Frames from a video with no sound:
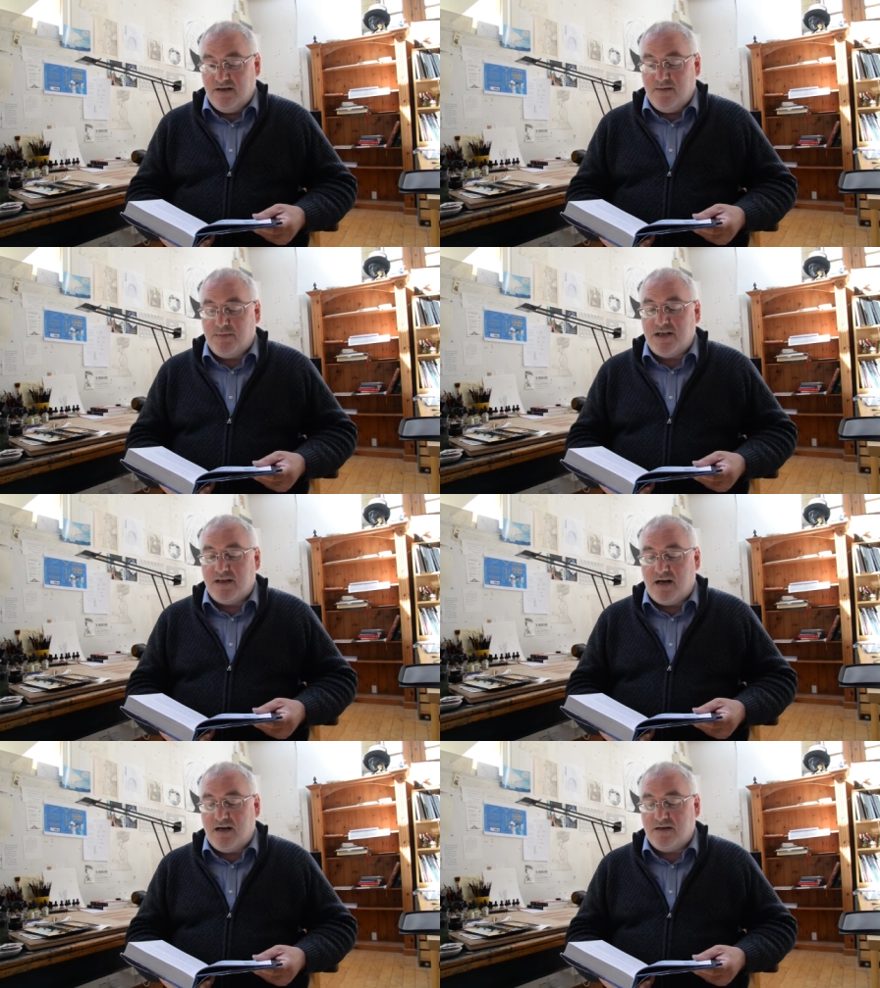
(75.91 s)
But in
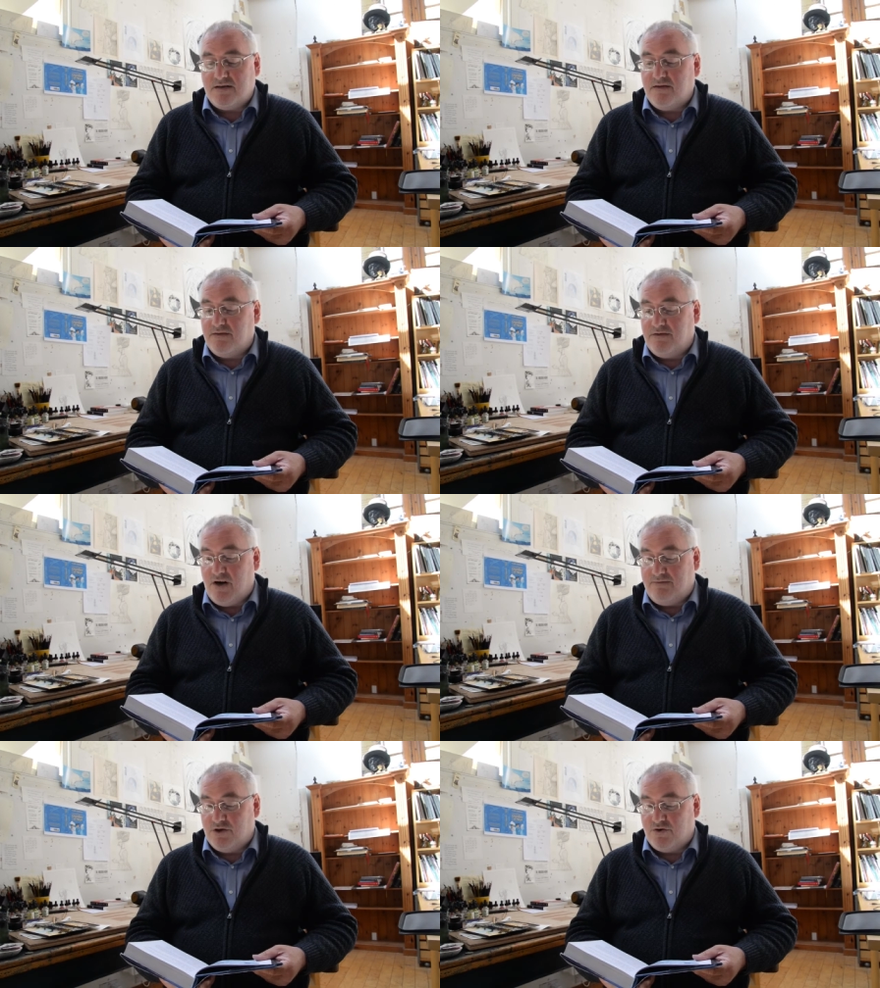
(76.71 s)
the heart of the
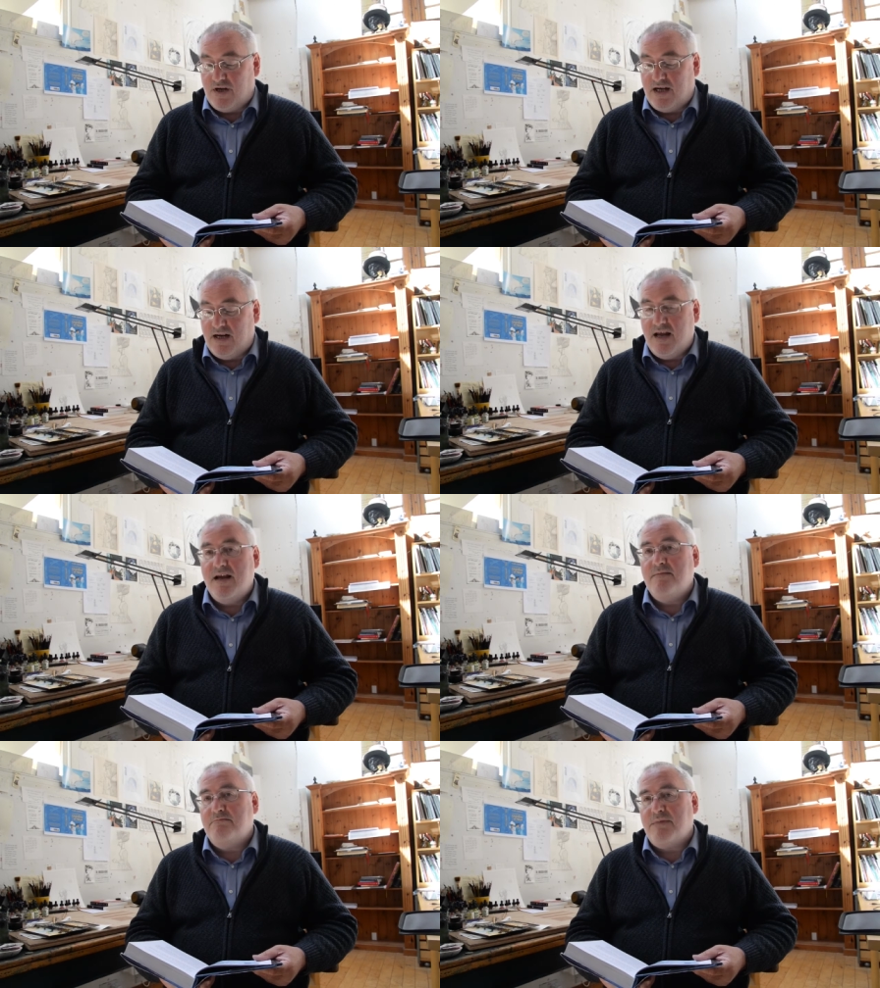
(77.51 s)
Forever Tree,
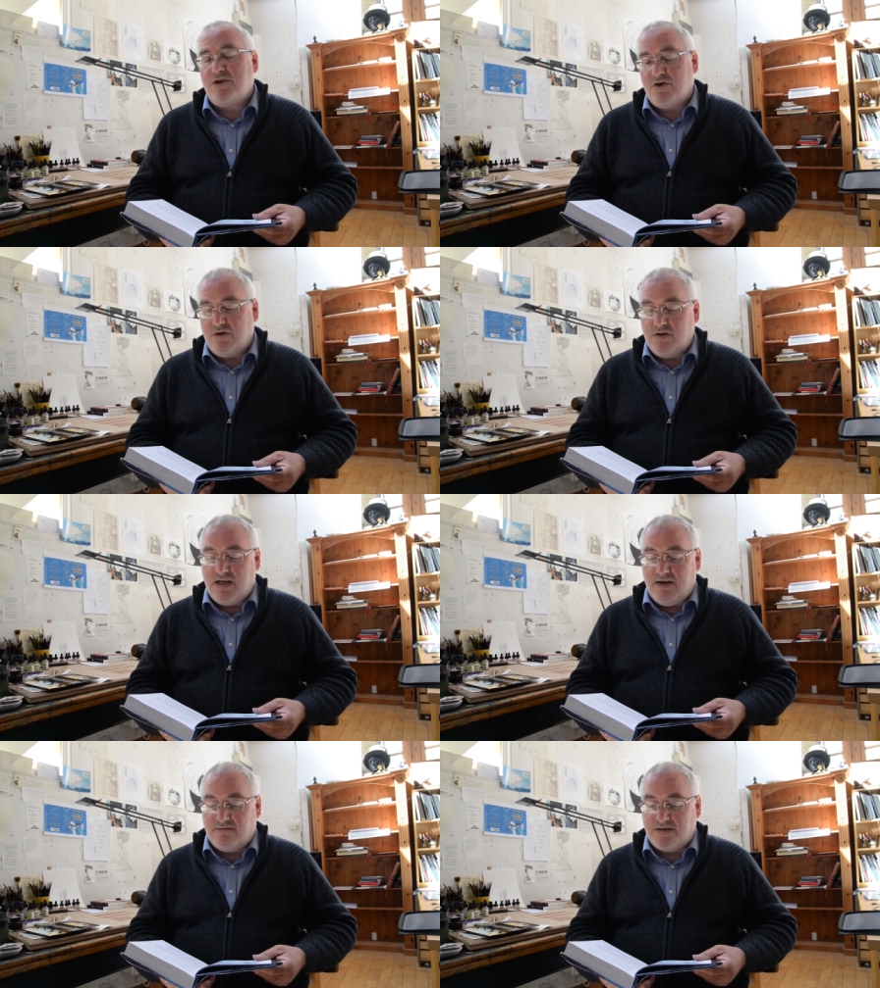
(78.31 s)
magical
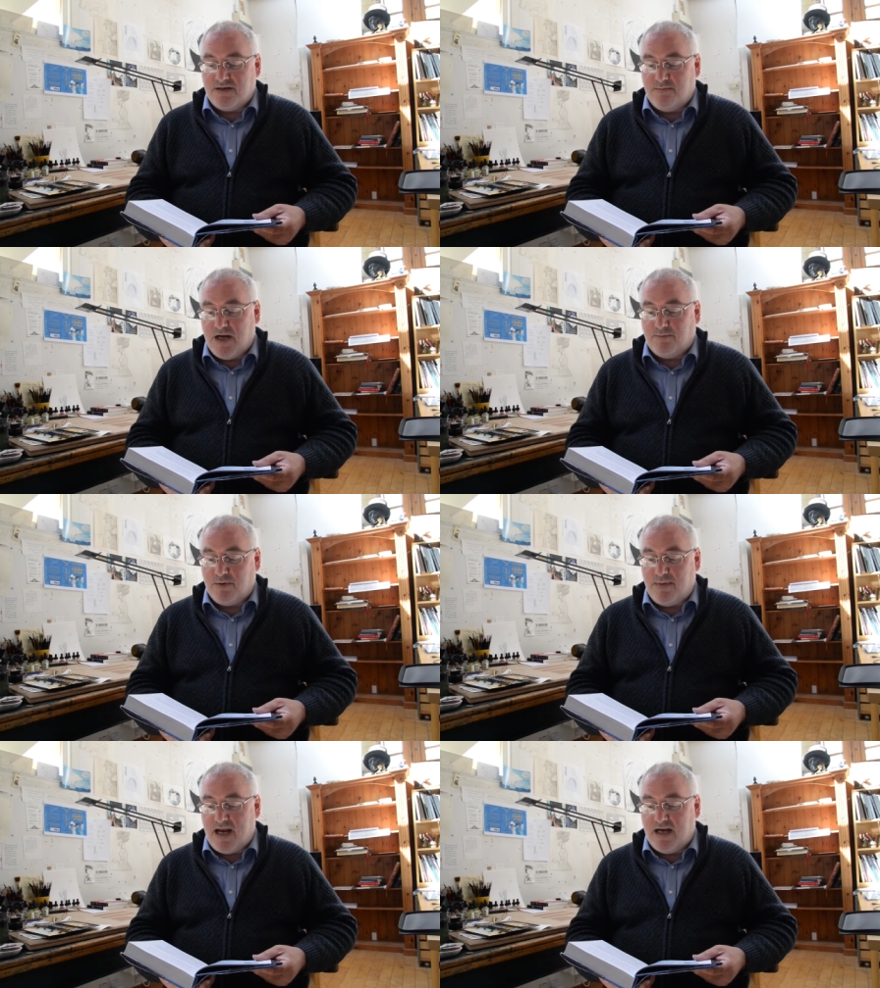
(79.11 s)
gifts are being
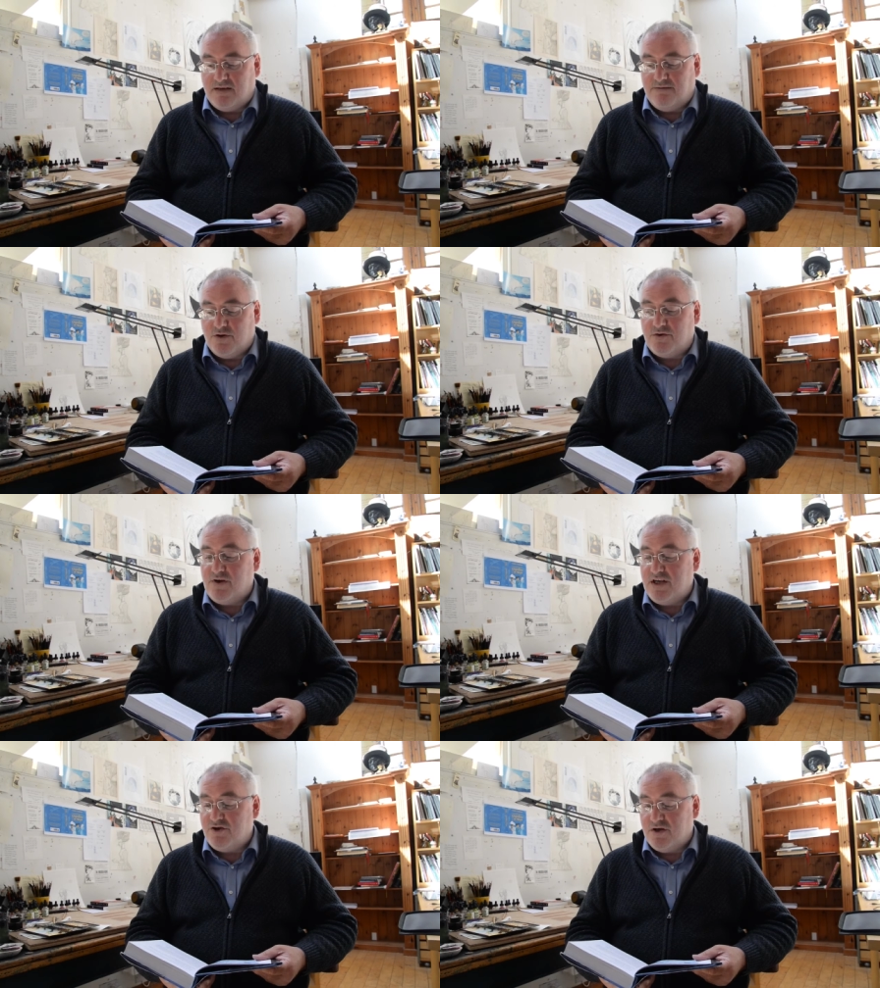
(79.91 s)
prepared for
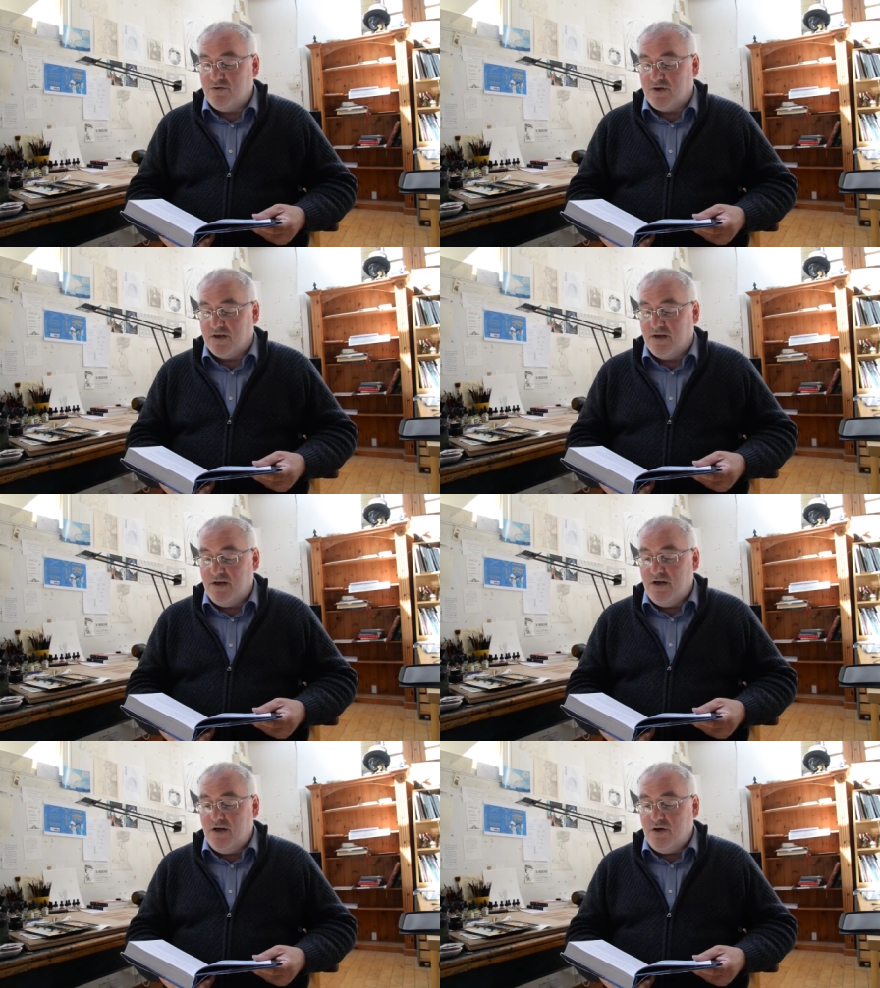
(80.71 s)
three children
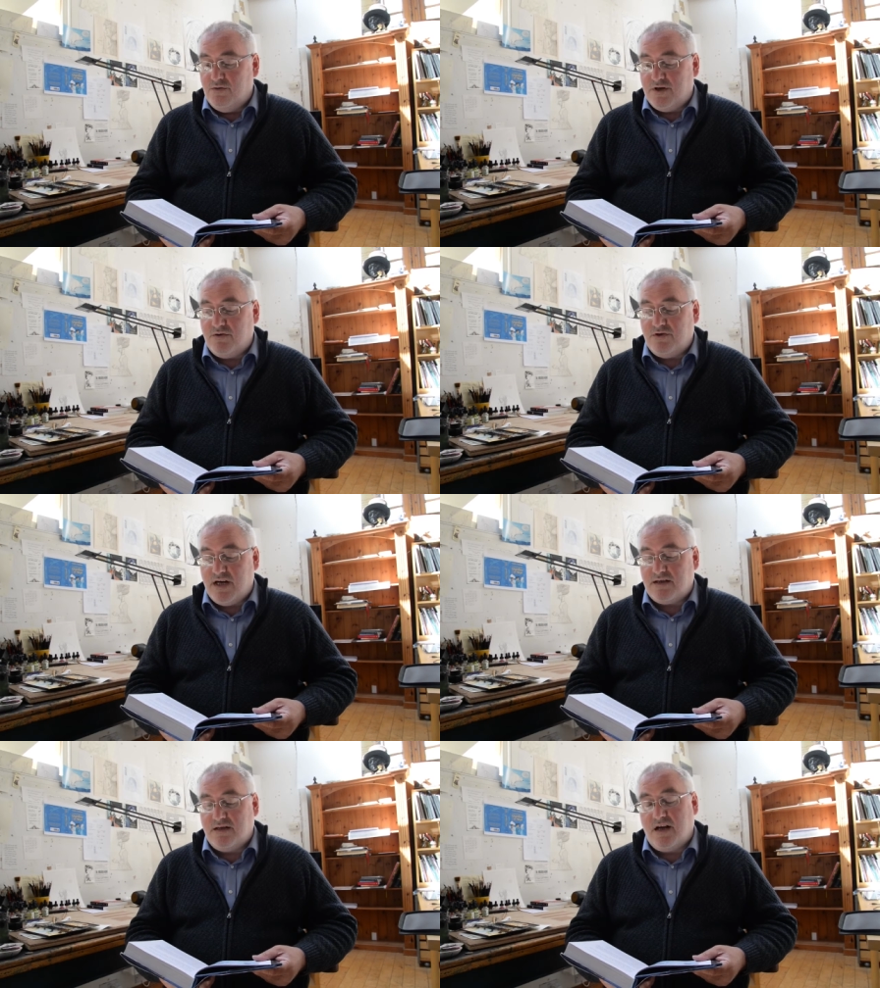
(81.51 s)
who don't
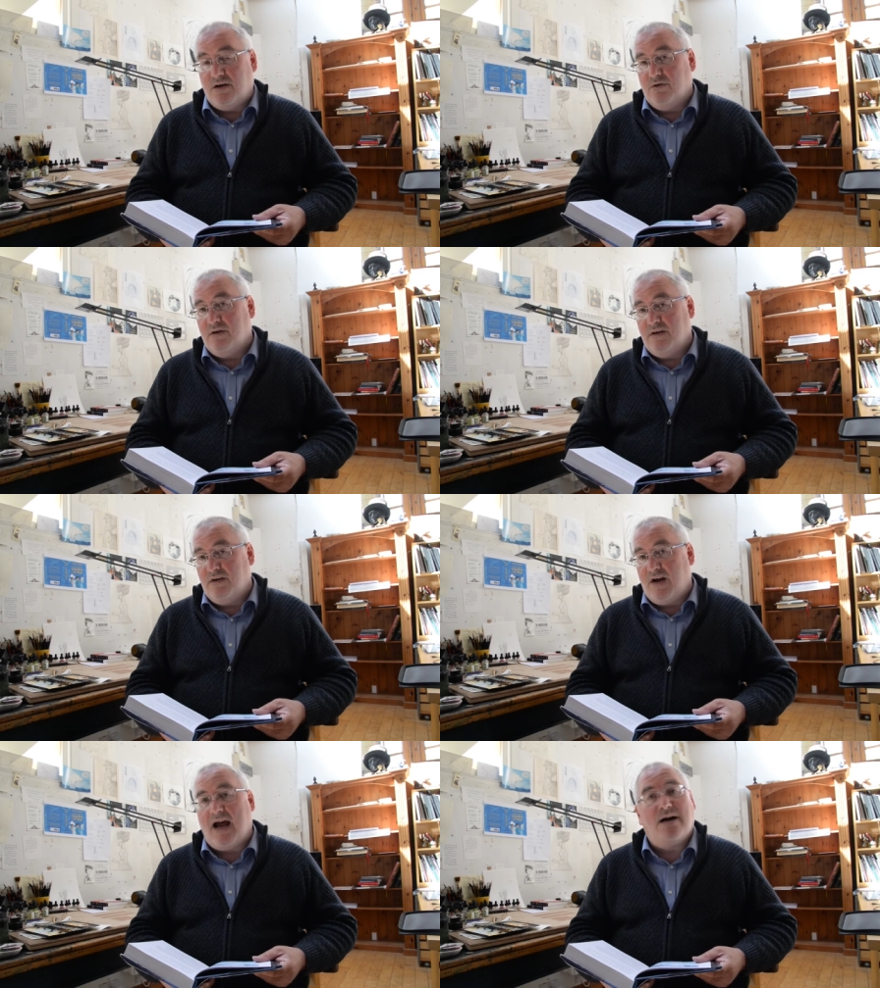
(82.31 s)
yet know
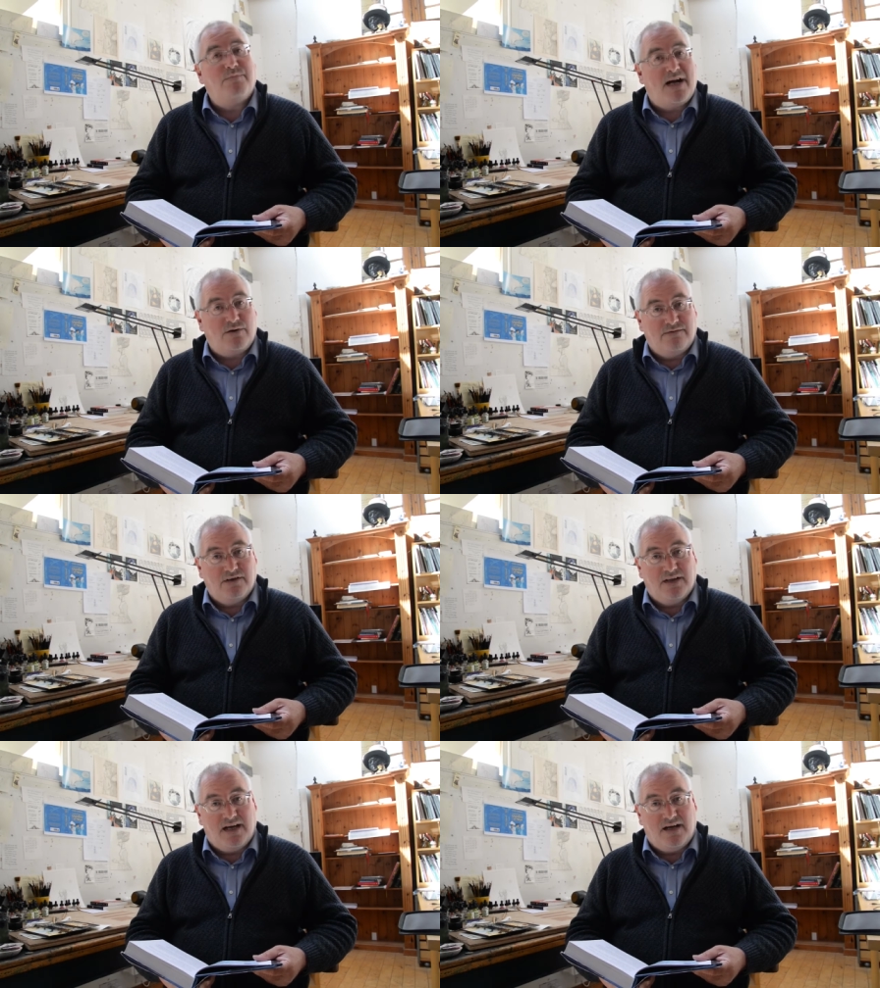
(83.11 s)
how
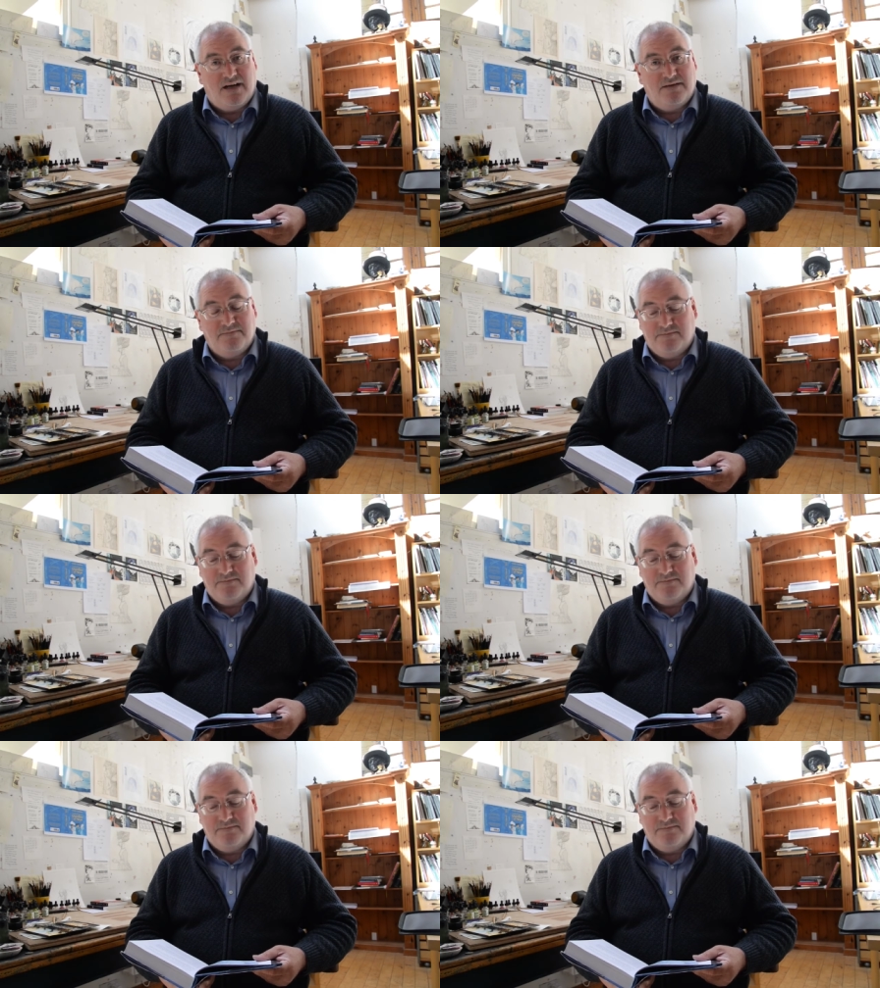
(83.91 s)
powerful they are.